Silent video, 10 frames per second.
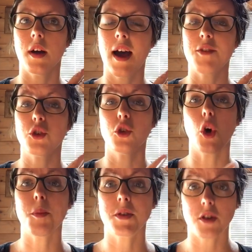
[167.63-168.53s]
have a
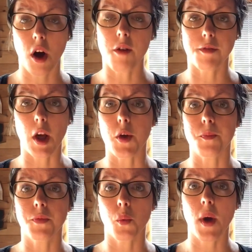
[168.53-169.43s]
stop-start flow,
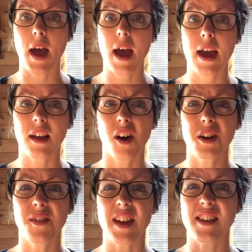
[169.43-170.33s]
where
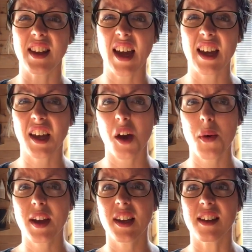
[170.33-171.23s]
kind of, is it getting
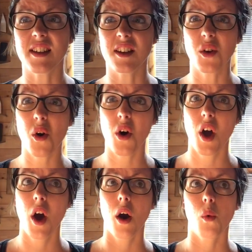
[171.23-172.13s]
going, is it not?
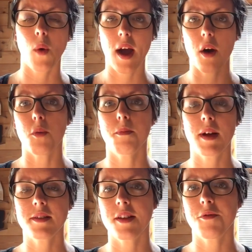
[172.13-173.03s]
Wow,
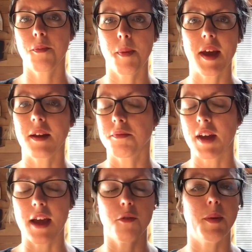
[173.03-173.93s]
massive big
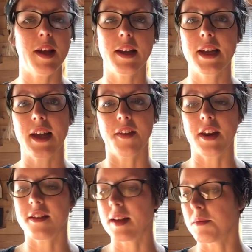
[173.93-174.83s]
day of bleeding and
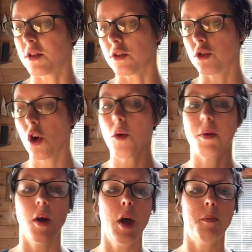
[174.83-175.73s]
then it seems to
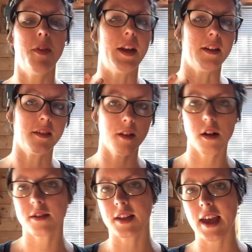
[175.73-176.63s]
stop, but then it
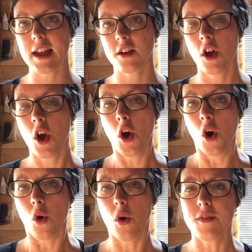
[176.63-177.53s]
starts again.
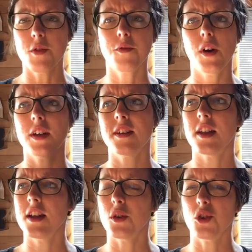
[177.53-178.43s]
Or if you find
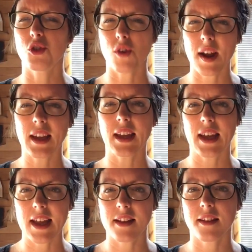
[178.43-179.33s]
that you're
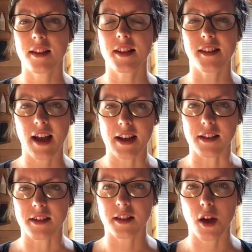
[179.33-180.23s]
dragging into the
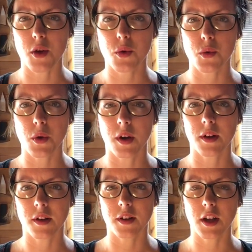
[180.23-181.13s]
days, so,
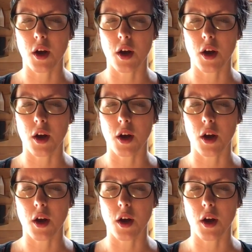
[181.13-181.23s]
you